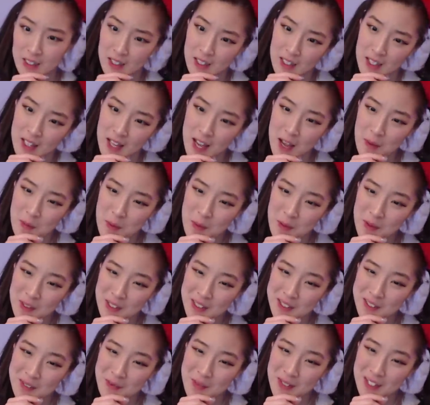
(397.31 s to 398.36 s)
Happy birthday
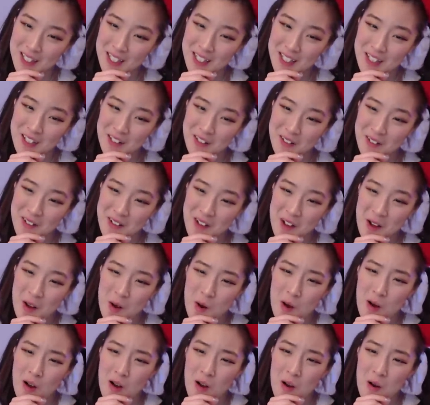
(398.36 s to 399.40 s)
to me, thank you.
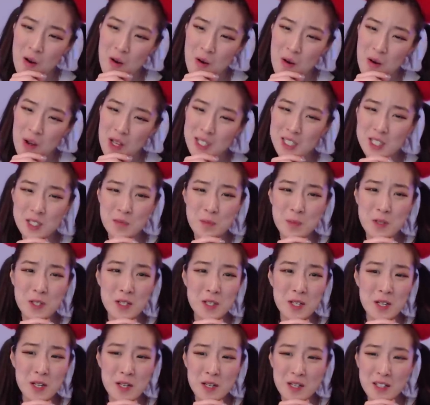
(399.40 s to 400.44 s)
Is this
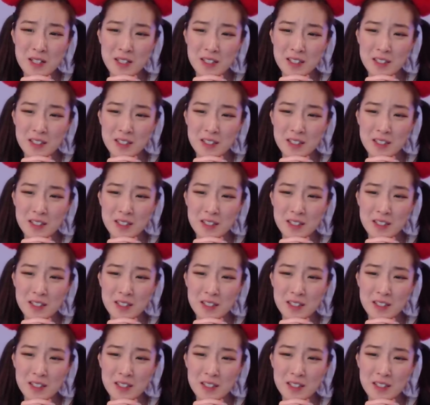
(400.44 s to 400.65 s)
birthday?